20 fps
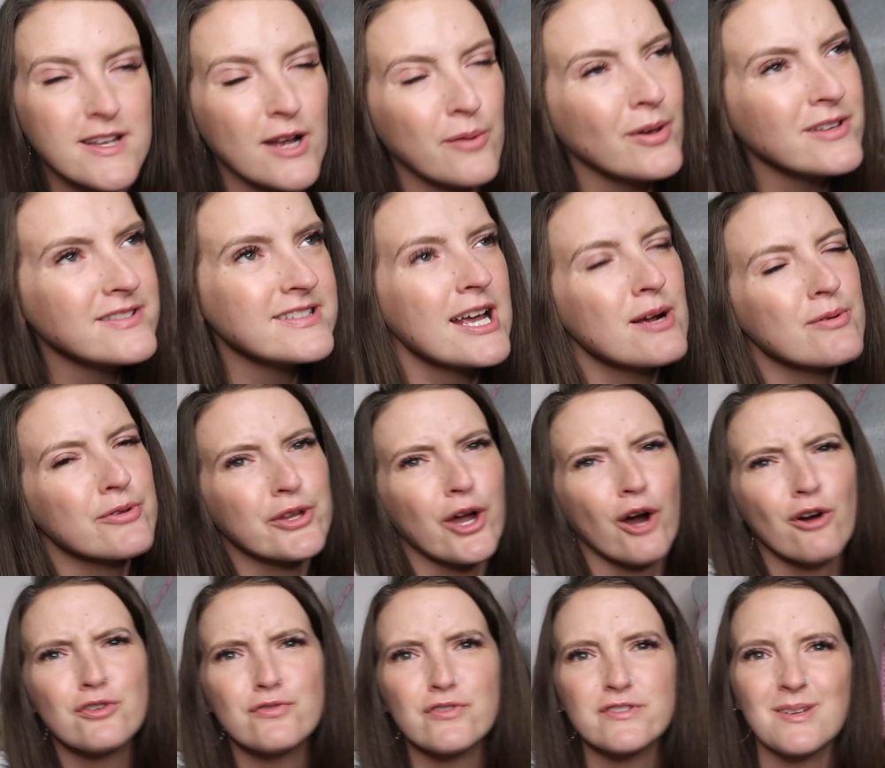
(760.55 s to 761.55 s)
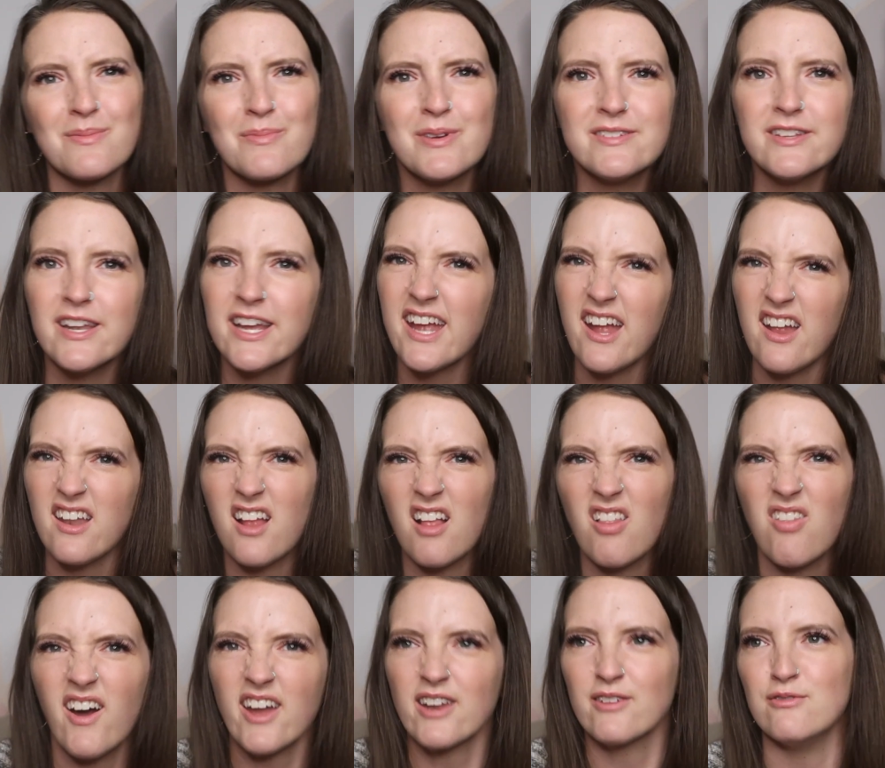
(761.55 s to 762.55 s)
I will say with Coach, for some reason I get a
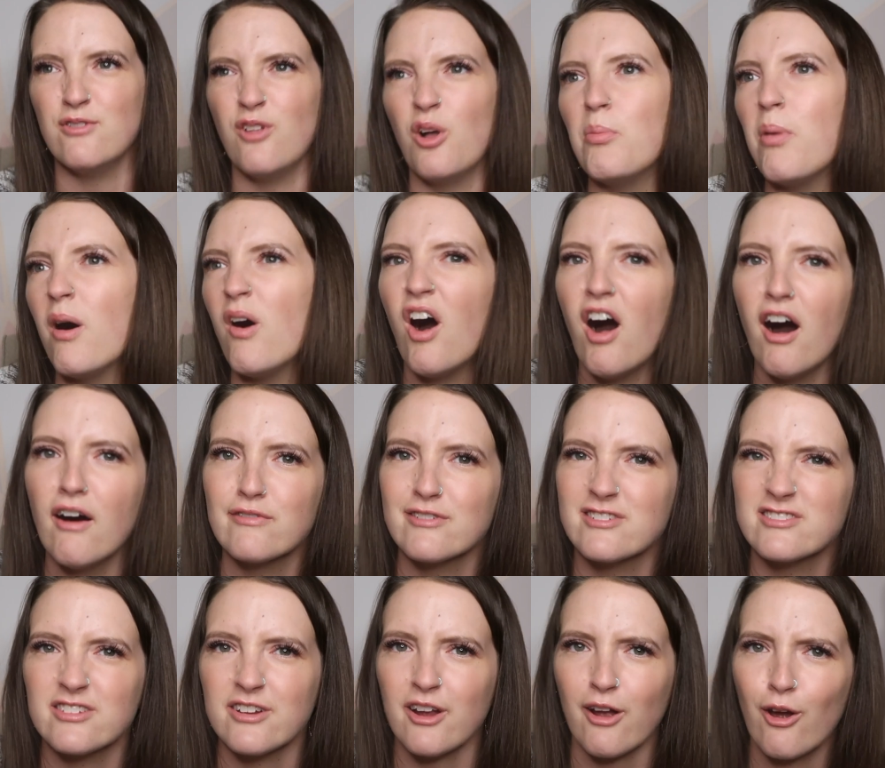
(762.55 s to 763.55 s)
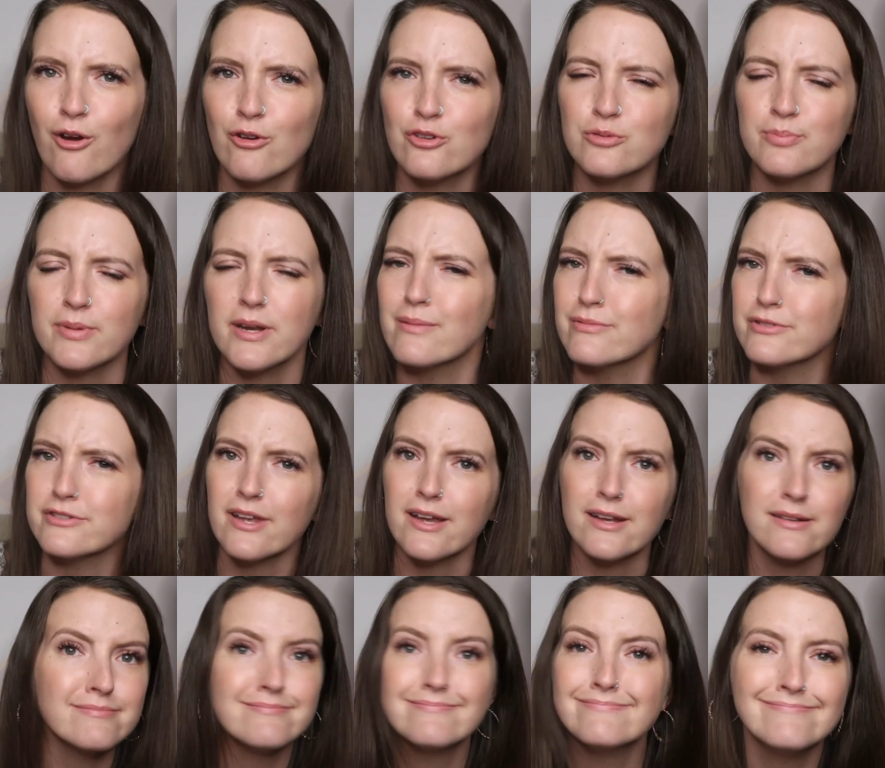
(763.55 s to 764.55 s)
lot of lowball offers on Coach, but I'm just
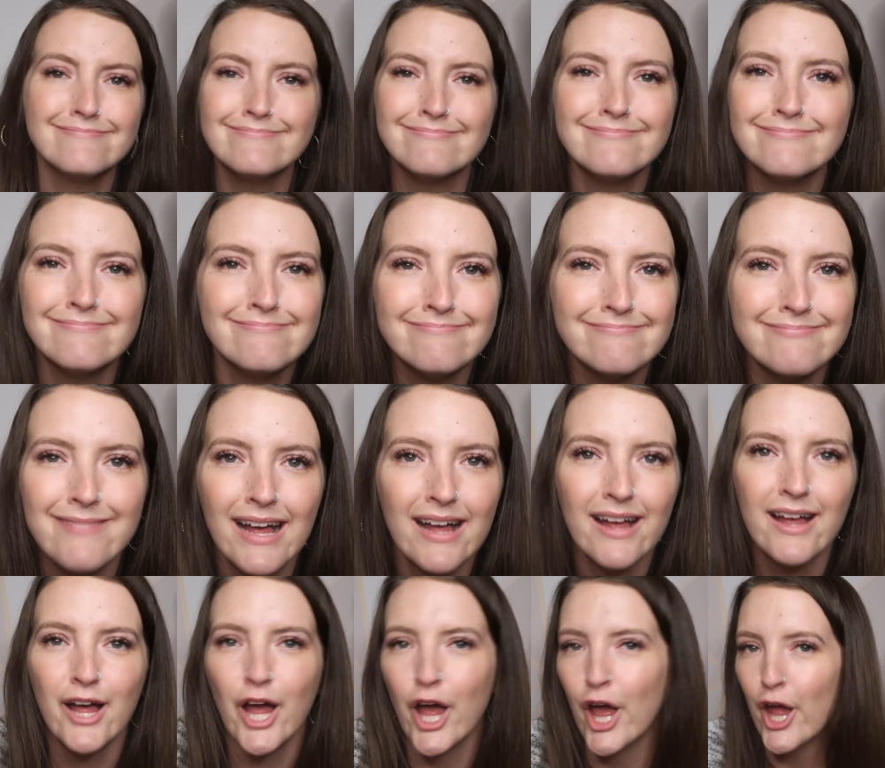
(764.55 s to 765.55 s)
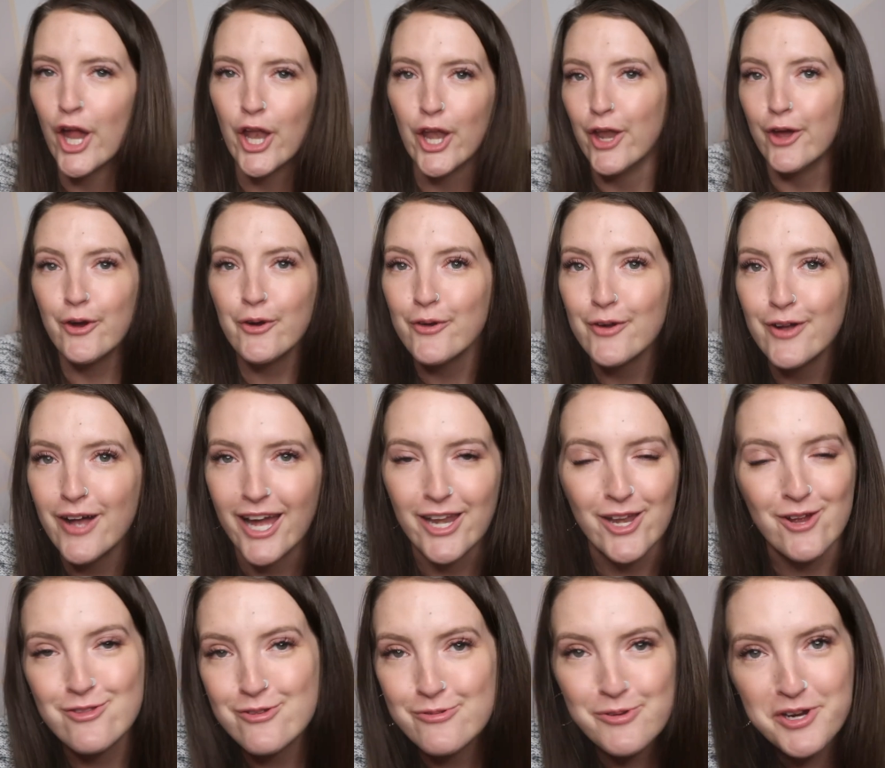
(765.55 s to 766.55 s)
like, no, I
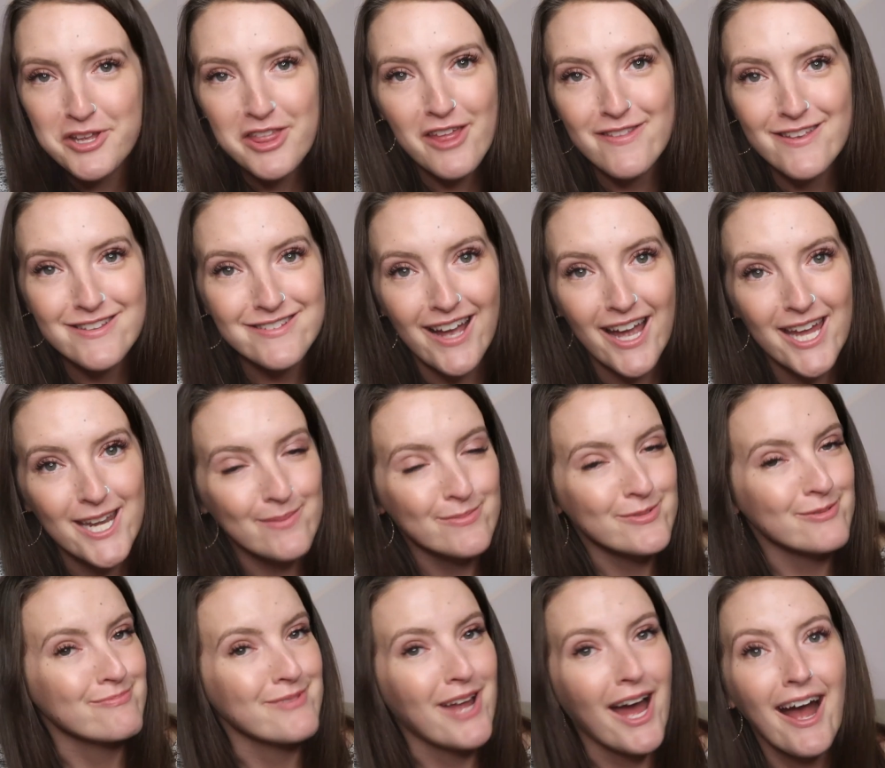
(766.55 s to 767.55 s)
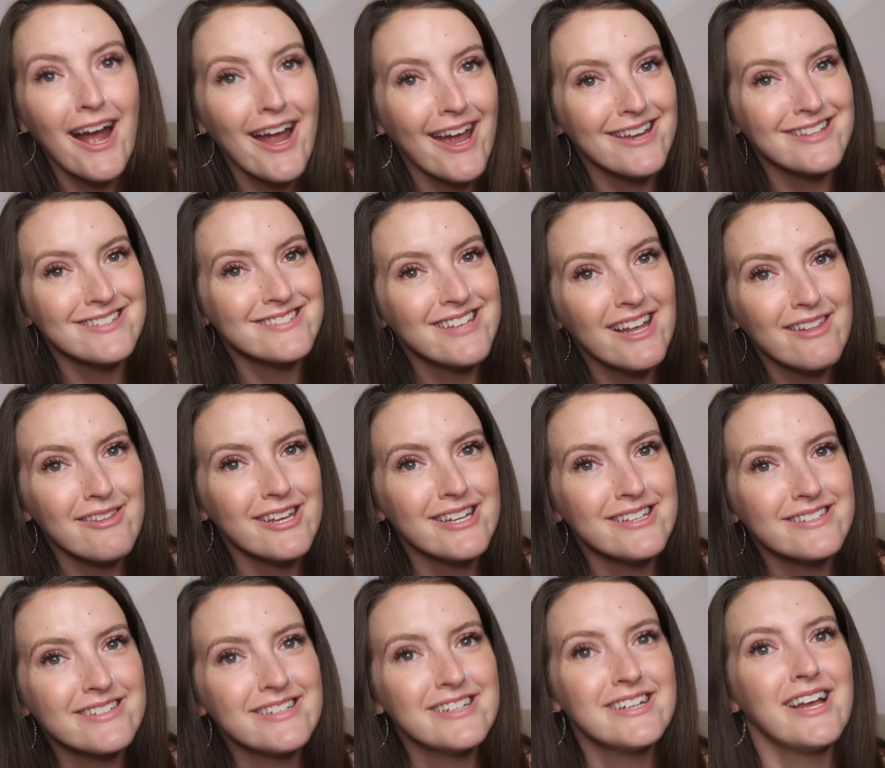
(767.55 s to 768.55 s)
know the worth of these items. I'm not going to sell
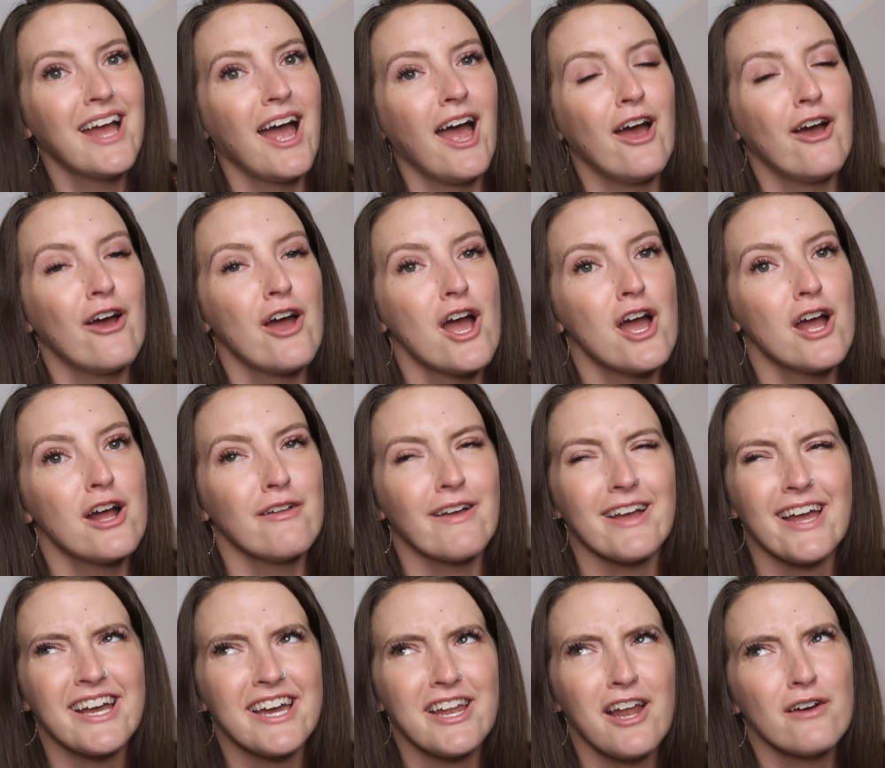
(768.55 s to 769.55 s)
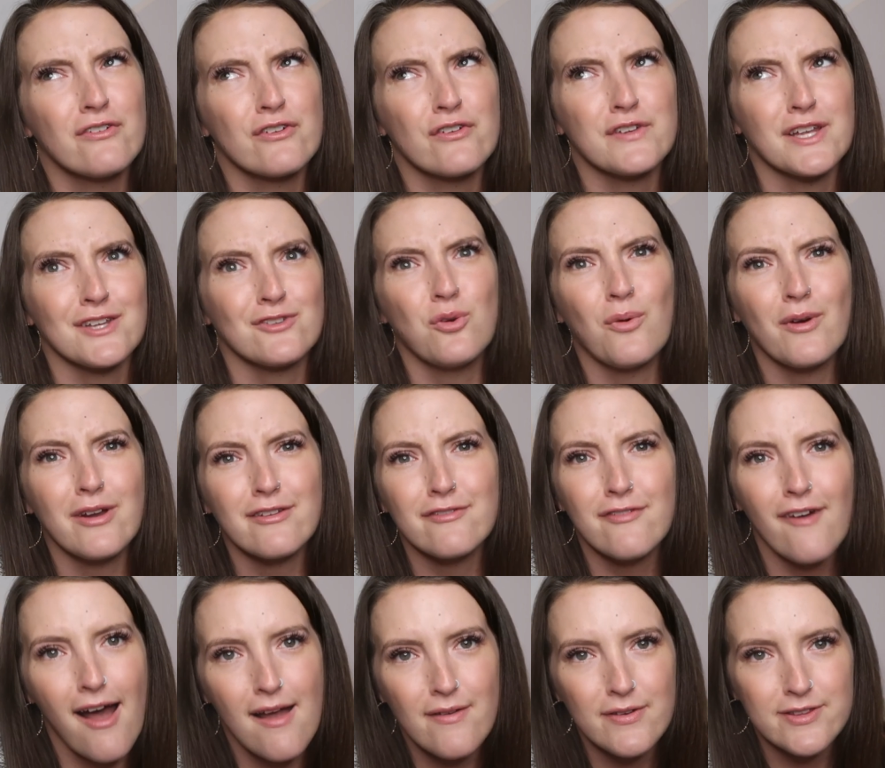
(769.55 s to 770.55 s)
it. Like, I got offered for like 25.
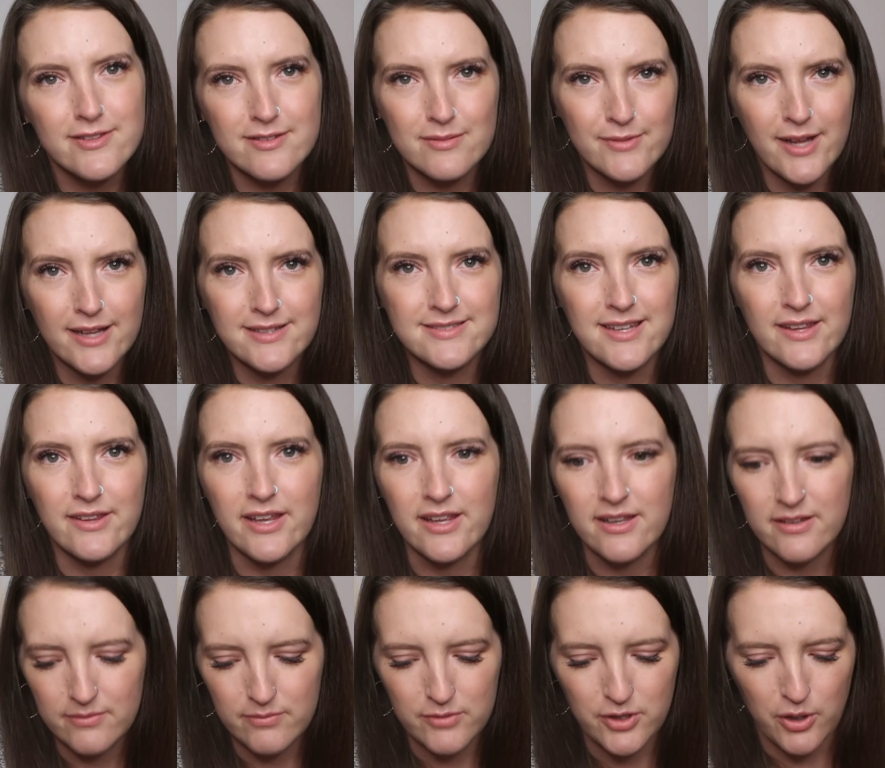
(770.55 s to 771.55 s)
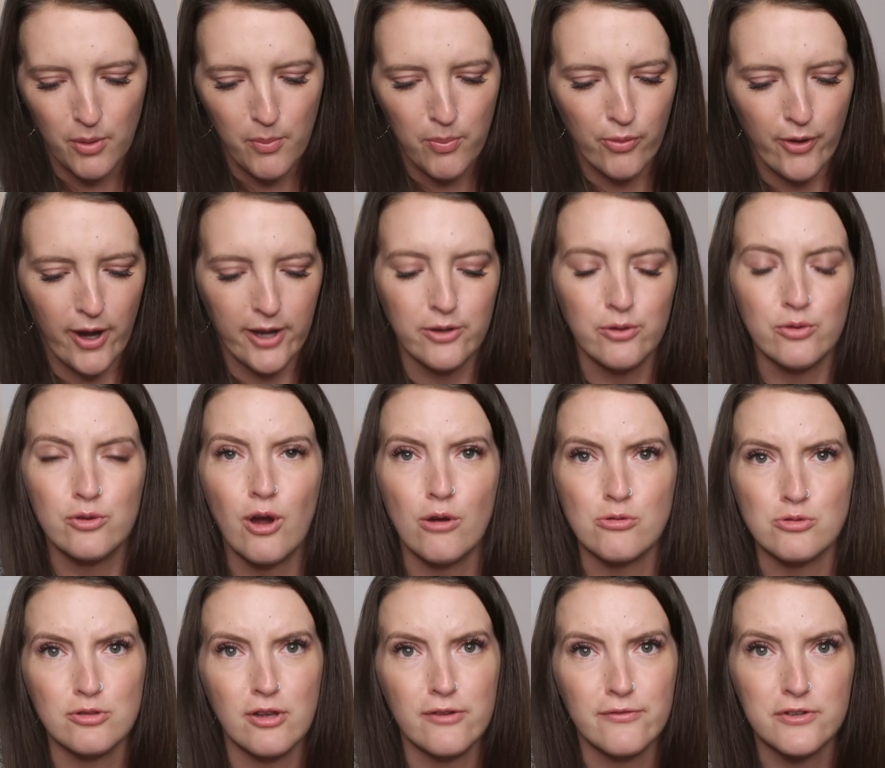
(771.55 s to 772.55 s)
I'm not selling, brand new
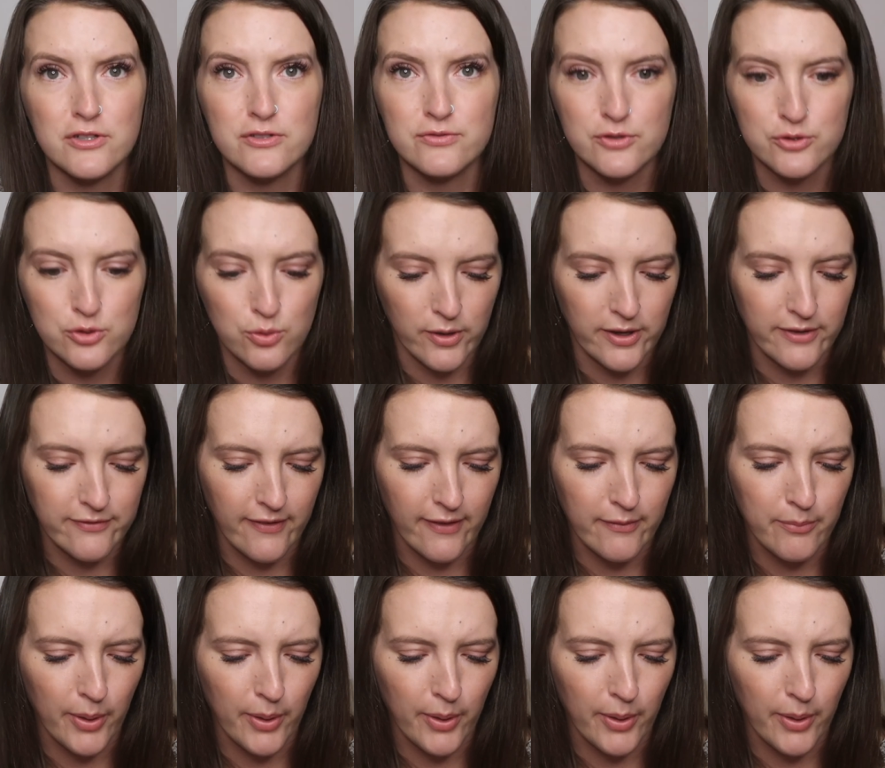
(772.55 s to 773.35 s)
Coach loafers for $25.